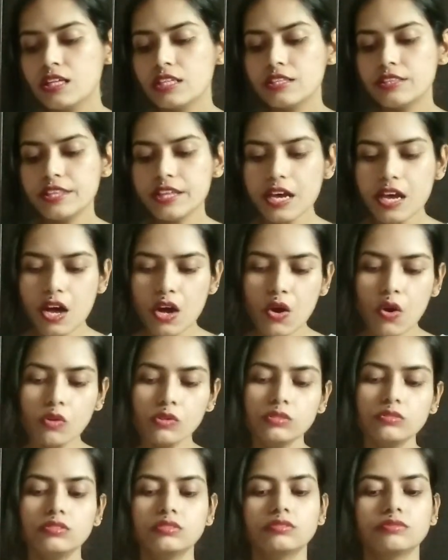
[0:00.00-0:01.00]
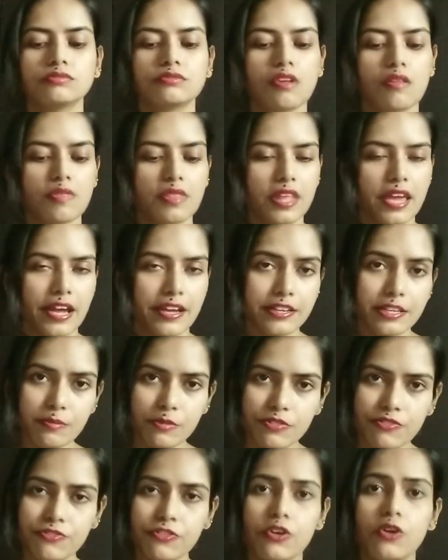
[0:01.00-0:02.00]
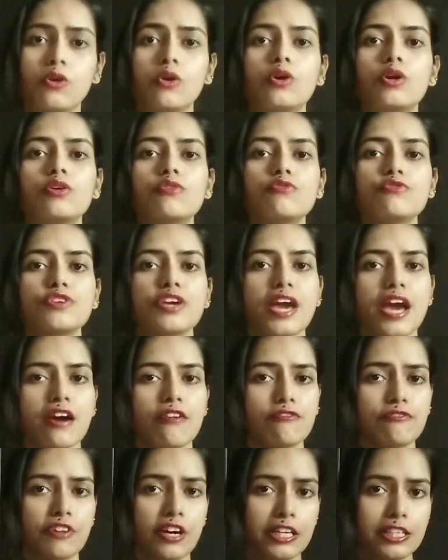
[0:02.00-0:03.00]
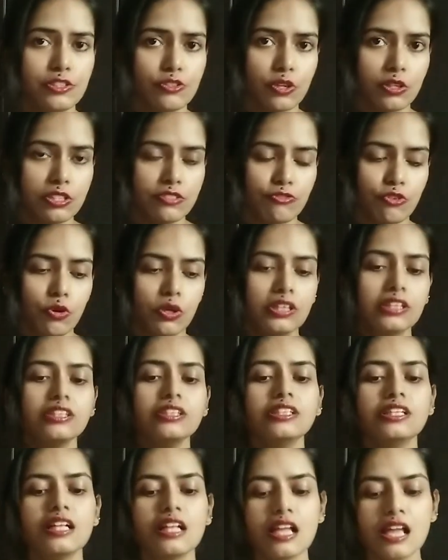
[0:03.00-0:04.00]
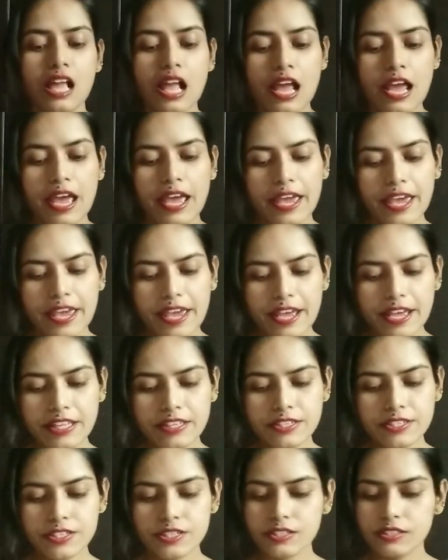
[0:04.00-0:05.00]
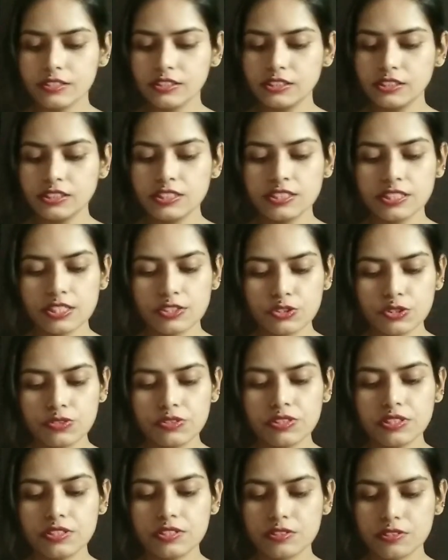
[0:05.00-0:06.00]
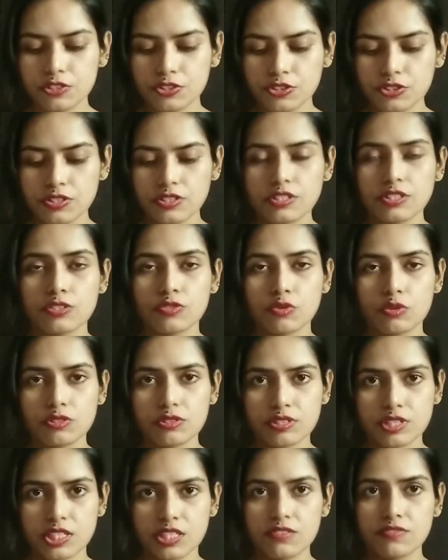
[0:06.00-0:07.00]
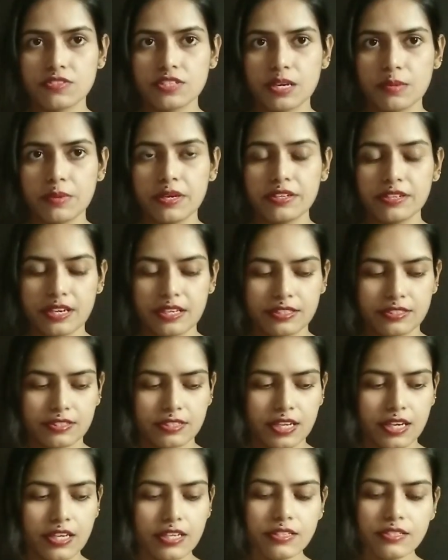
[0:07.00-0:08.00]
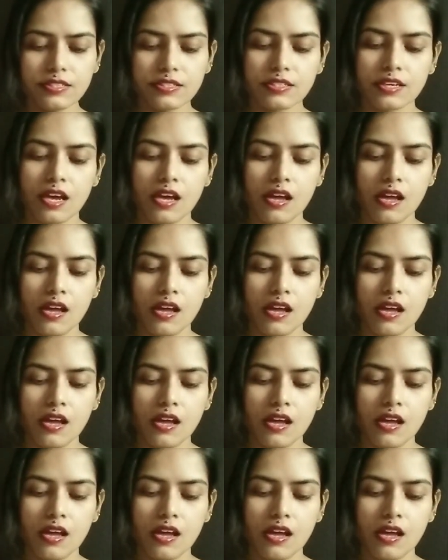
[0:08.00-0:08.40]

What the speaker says: Now, at number 4, we have wild olive oil, and it's actually really delicious. It also gives them a nice taste,